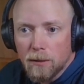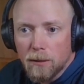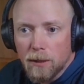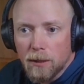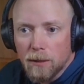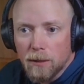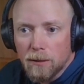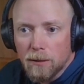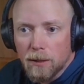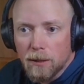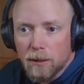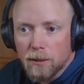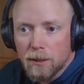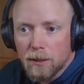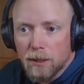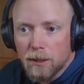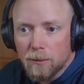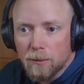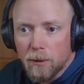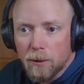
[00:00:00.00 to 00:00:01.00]
I don't think
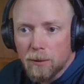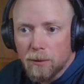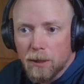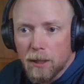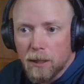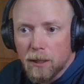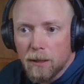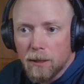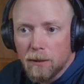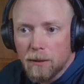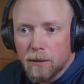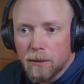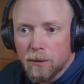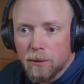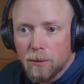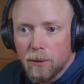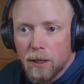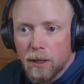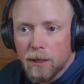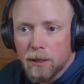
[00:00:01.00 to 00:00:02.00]
there's anything wrong with that. I don't know
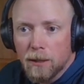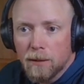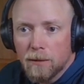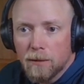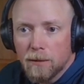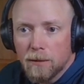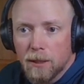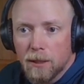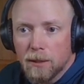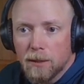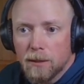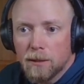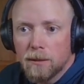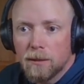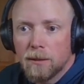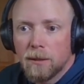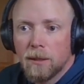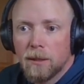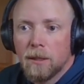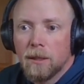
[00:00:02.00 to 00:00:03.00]
why that's
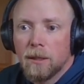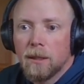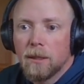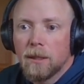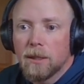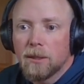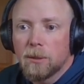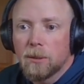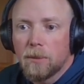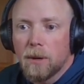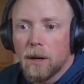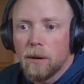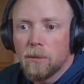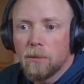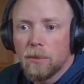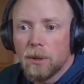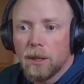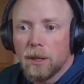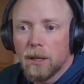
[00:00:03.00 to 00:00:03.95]
that's a problem. But